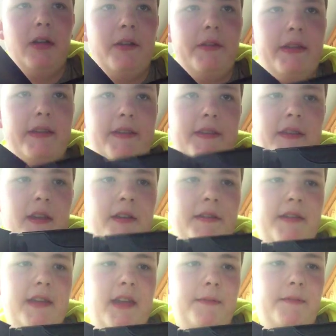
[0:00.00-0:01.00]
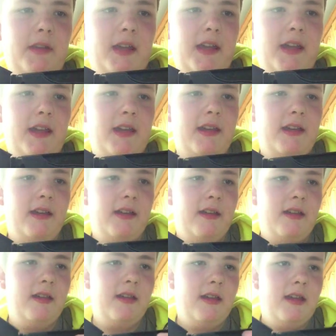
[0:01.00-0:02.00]
all these on the same day.
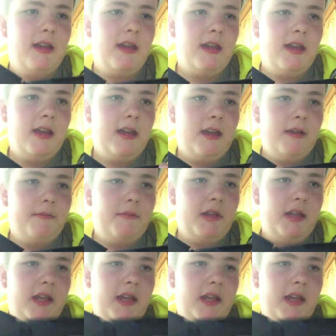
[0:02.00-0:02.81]
But